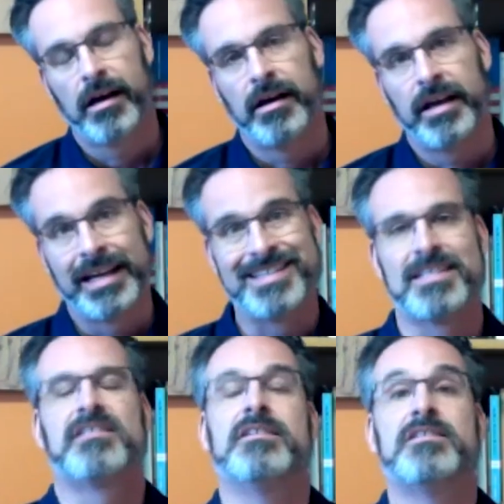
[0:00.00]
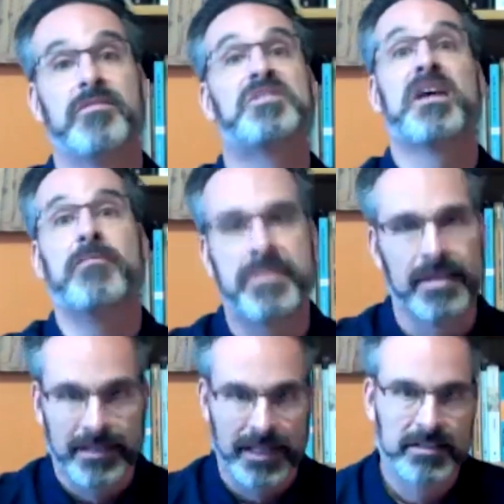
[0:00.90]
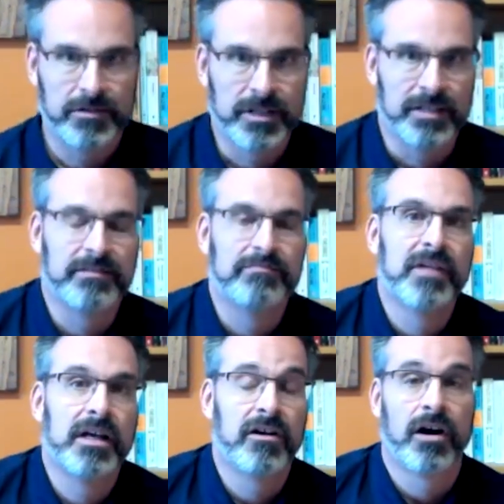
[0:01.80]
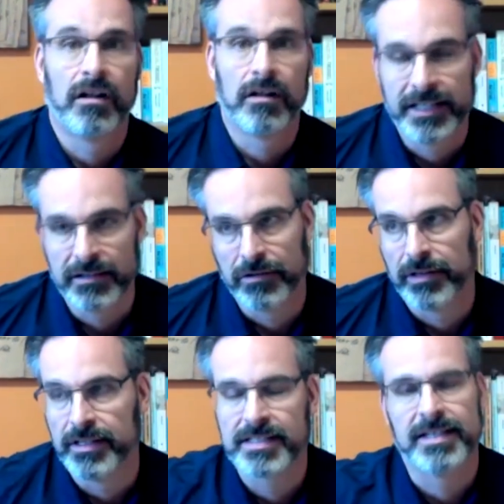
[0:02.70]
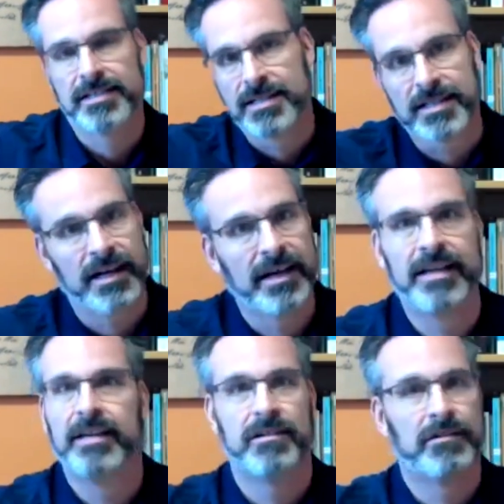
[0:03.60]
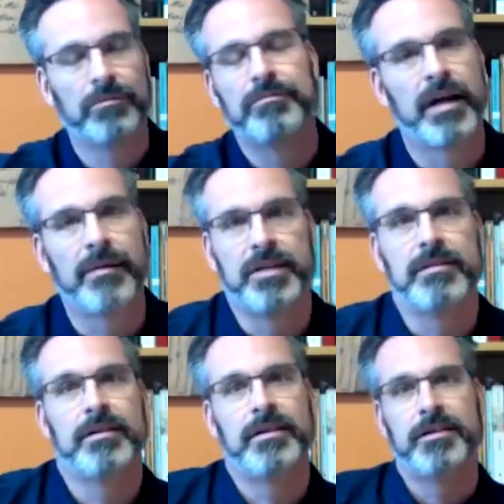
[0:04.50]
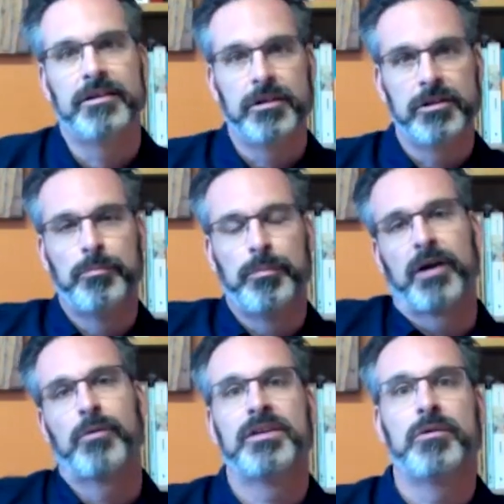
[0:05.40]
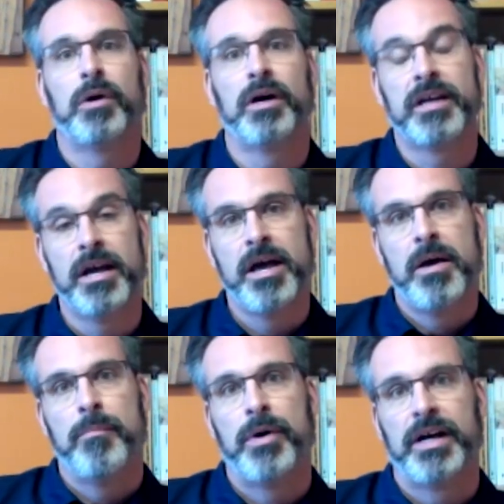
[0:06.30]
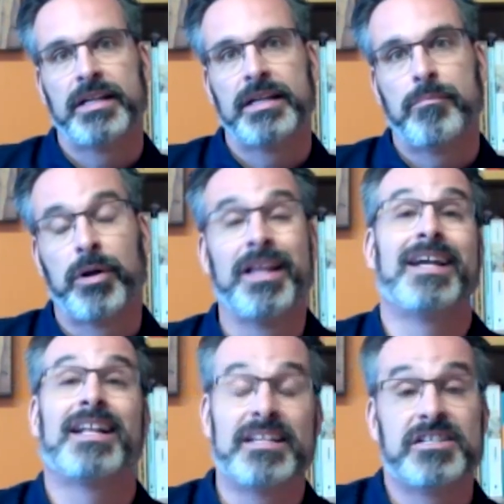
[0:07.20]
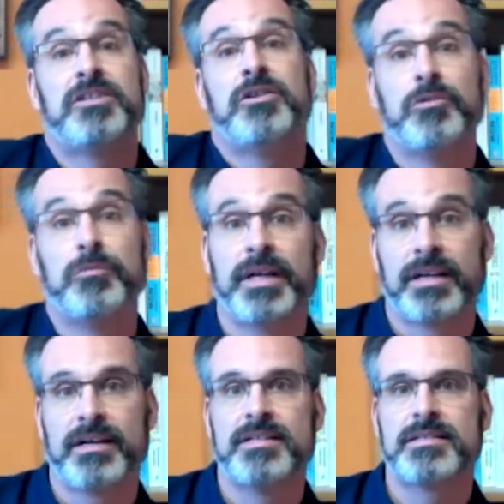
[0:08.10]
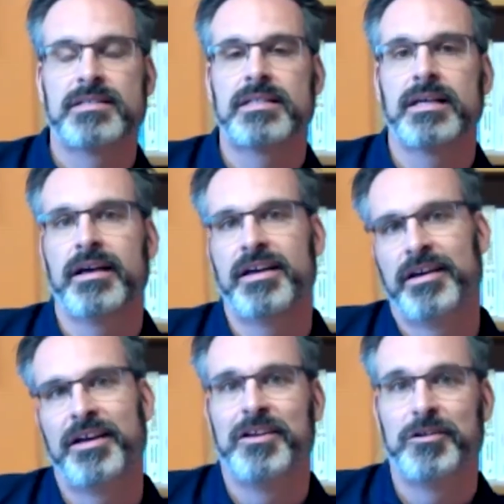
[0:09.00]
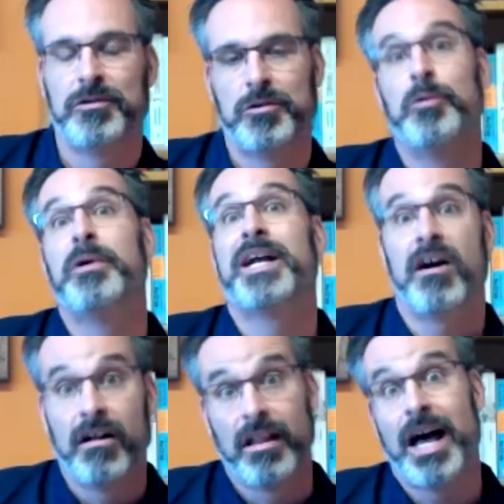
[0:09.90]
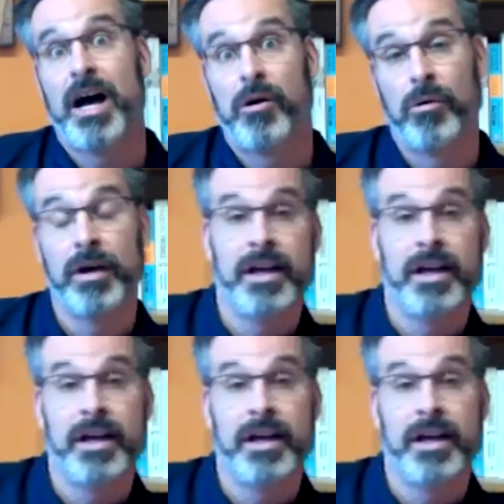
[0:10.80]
existence of something that you can call either a distinct society or, I mean, you pick what you want, but politically astute because you recall how